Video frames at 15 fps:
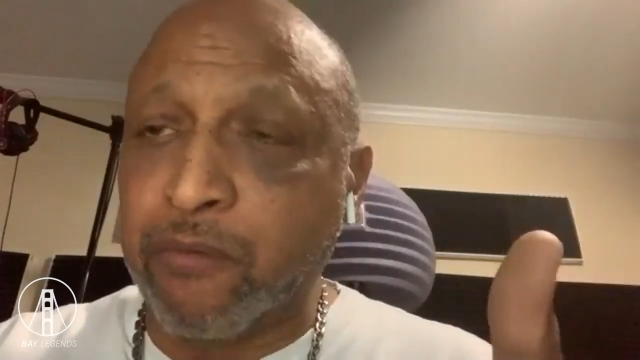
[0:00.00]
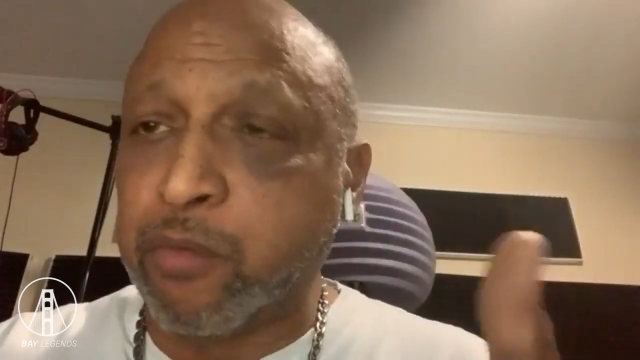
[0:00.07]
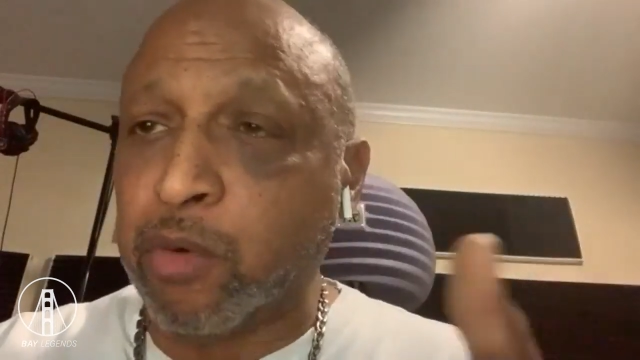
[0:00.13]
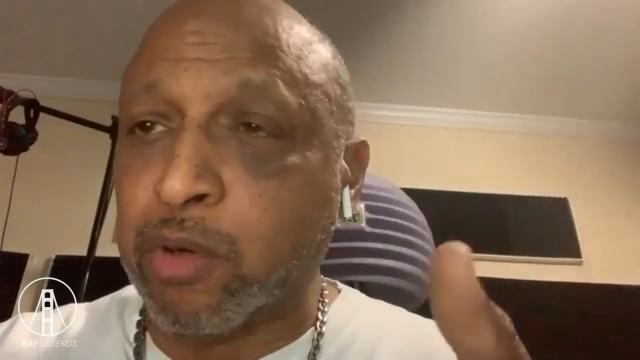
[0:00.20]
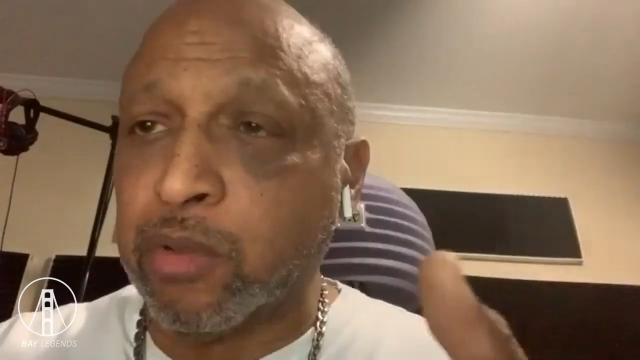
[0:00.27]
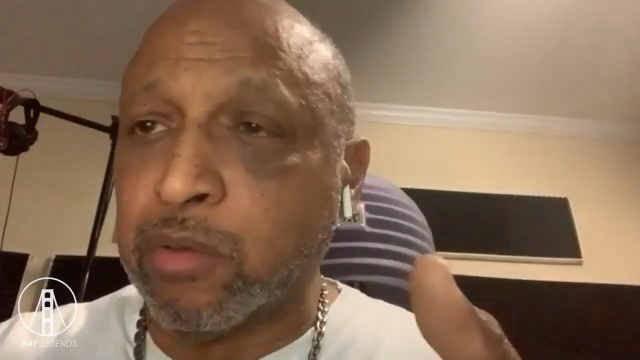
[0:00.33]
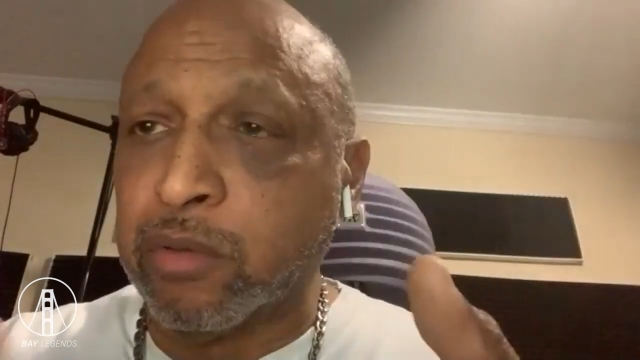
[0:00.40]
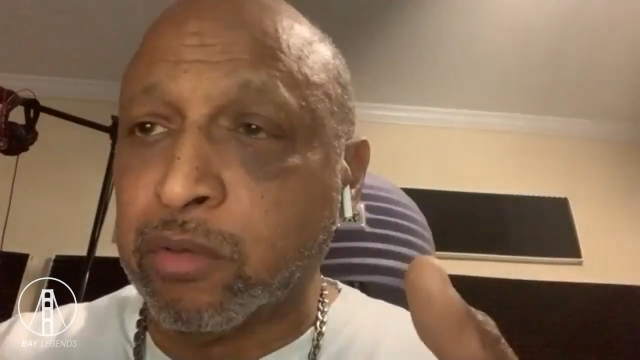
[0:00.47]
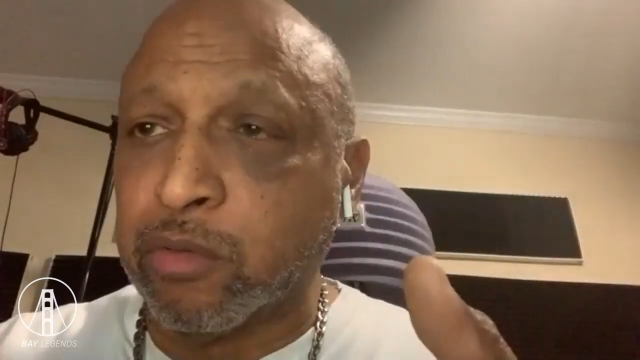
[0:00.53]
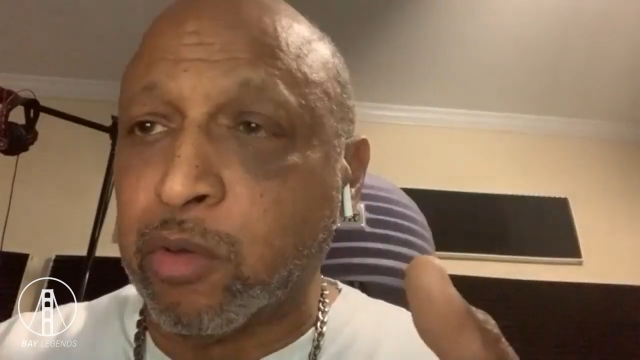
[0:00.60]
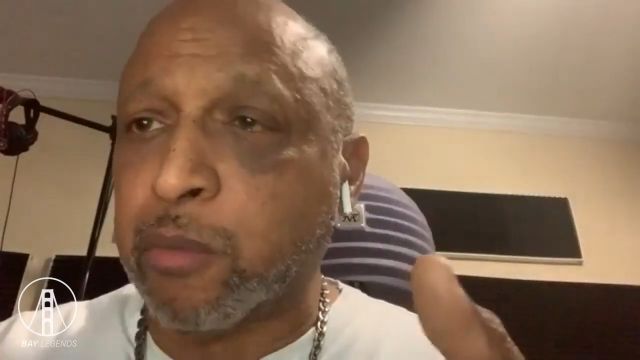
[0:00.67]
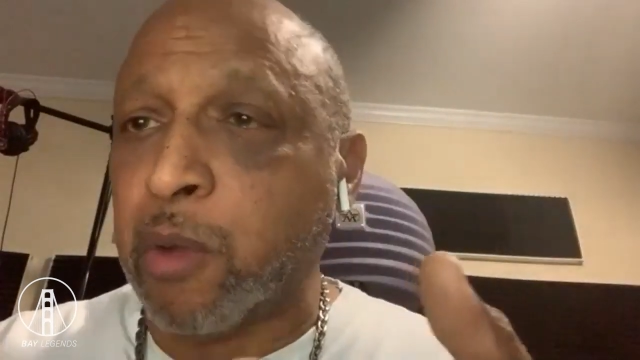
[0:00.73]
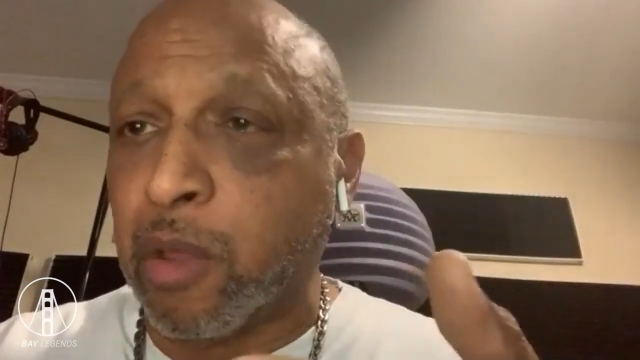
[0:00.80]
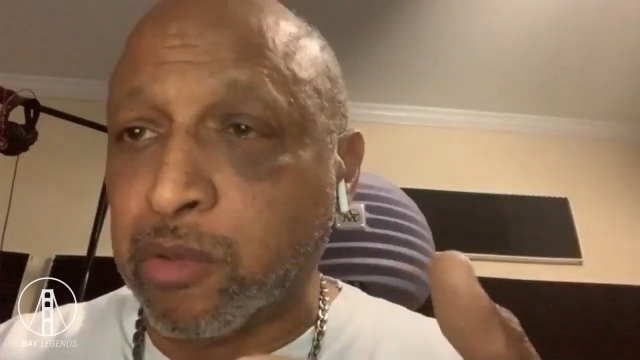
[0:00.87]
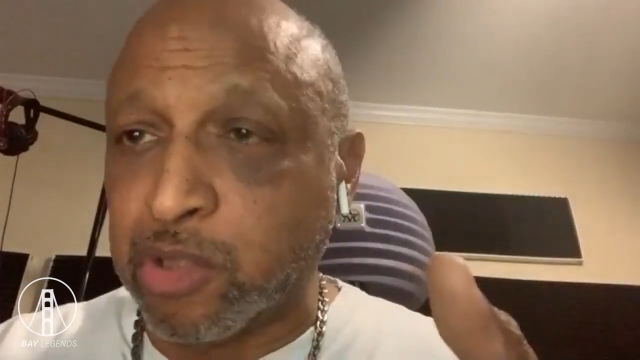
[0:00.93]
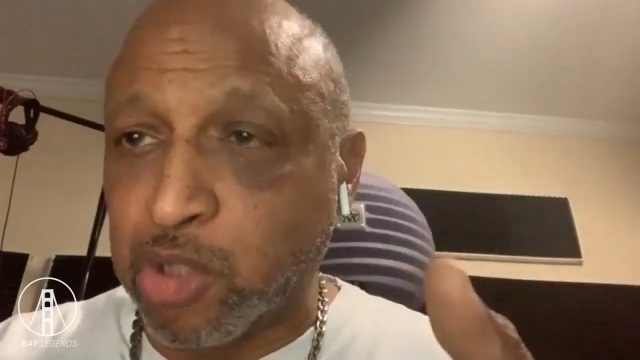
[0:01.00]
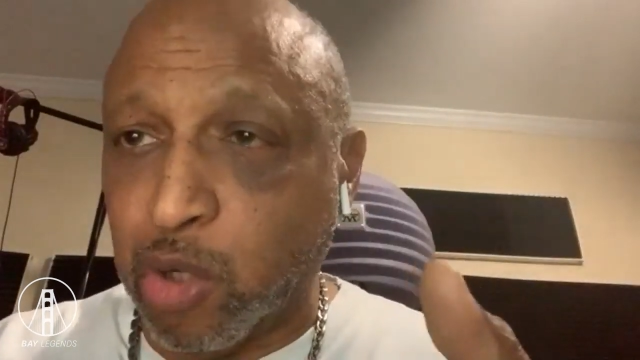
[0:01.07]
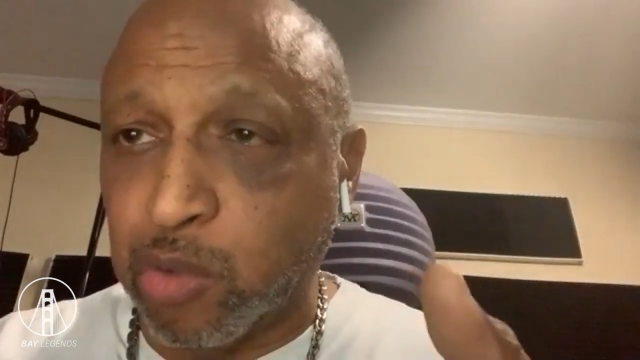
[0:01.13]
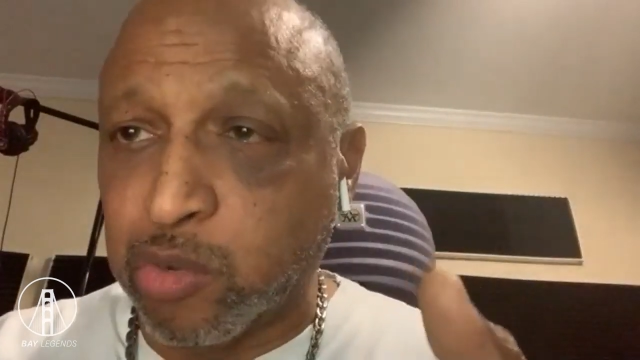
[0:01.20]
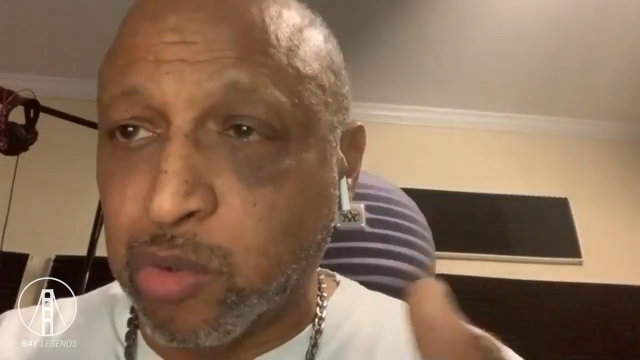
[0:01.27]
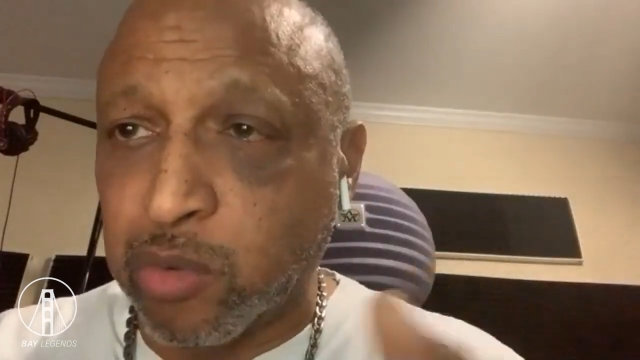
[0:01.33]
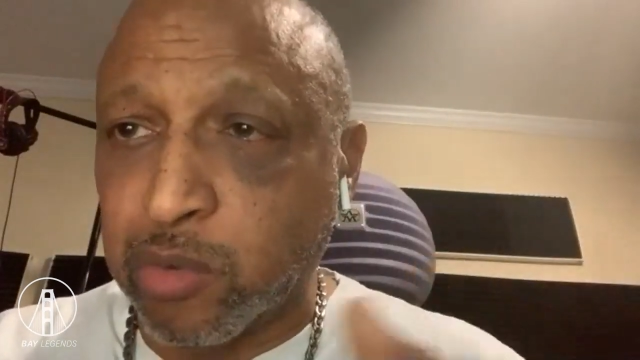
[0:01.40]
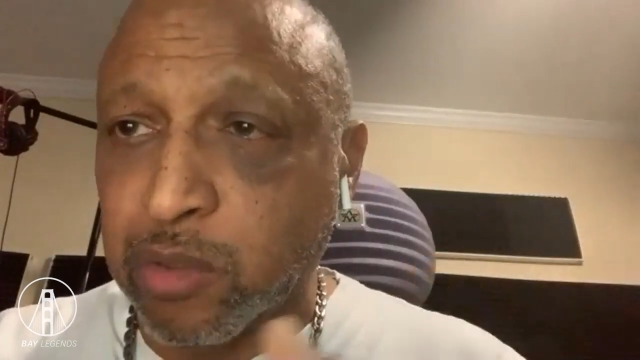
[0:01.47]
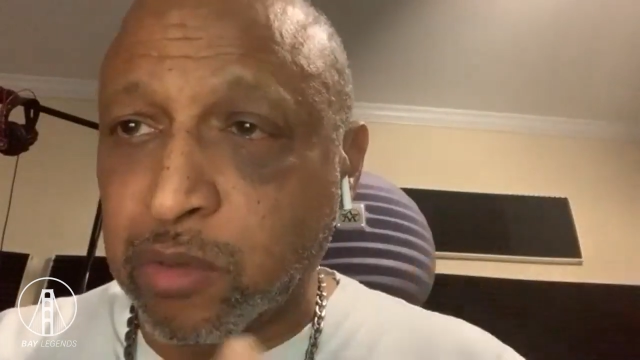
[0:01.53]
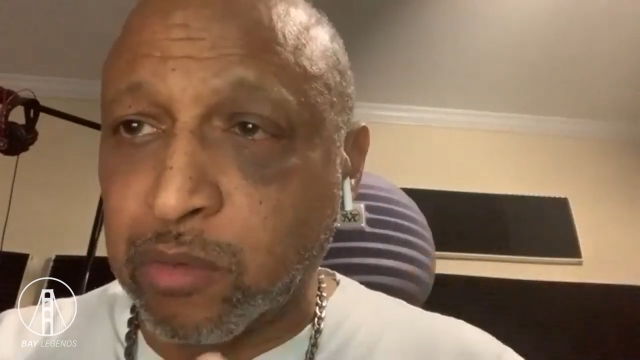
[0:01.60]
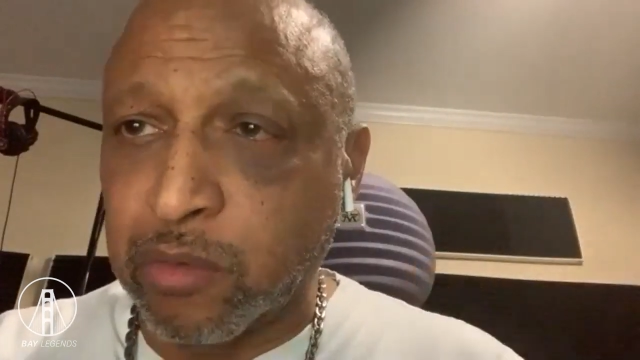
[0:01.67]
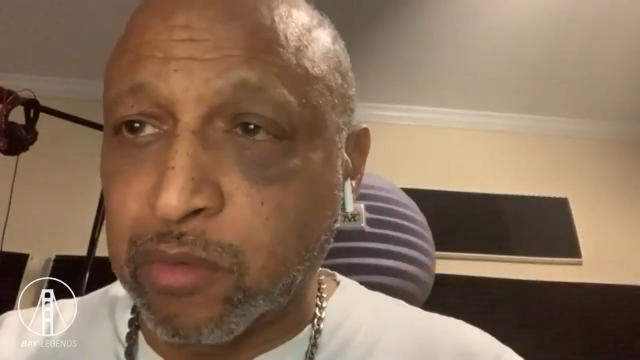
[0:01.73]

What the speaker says: for a group called Soul Children,